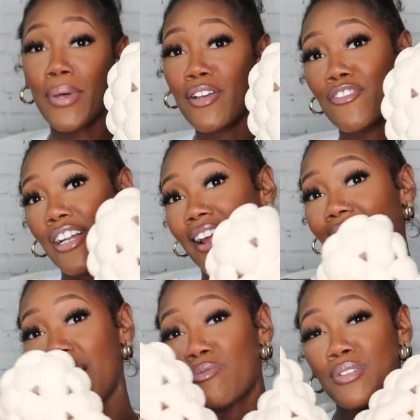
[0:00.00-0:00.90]
But for
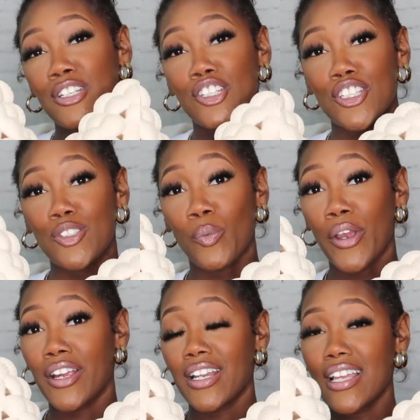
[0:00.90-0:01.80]
now, I've been just
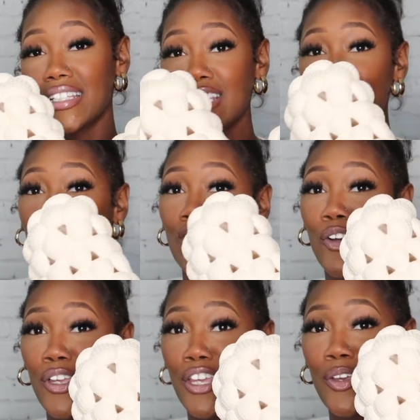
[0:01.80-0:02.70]
wearing these. These are
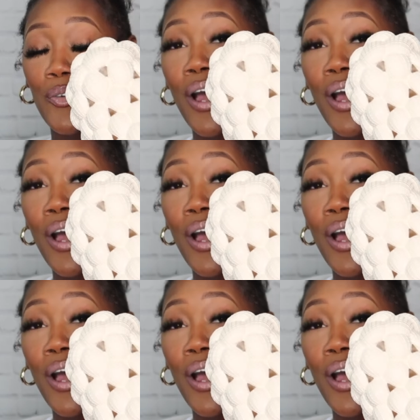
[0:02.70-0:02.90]
so cute.